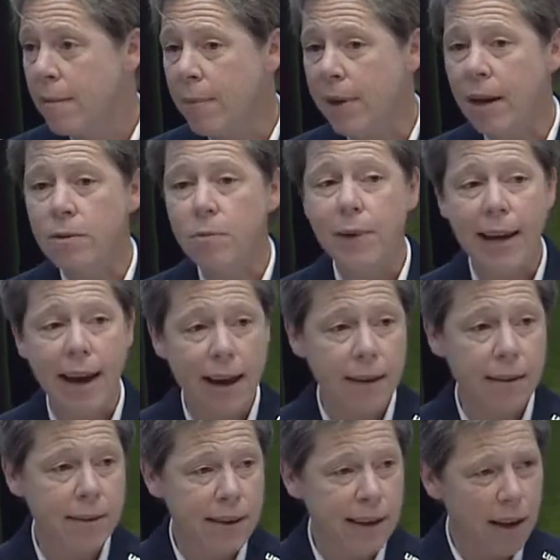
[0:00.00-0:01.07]
because we
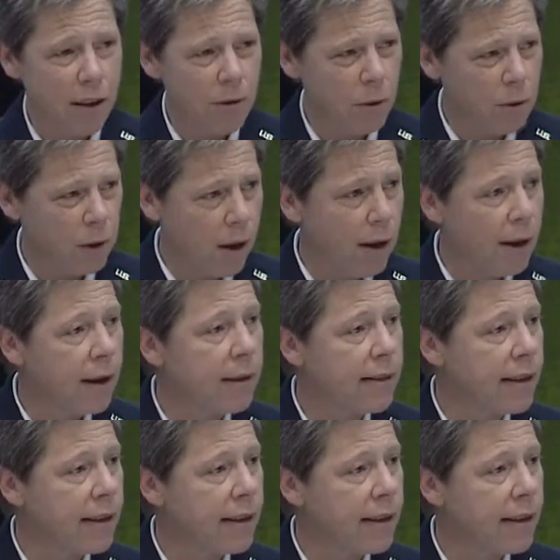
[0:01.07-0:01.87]
had the other law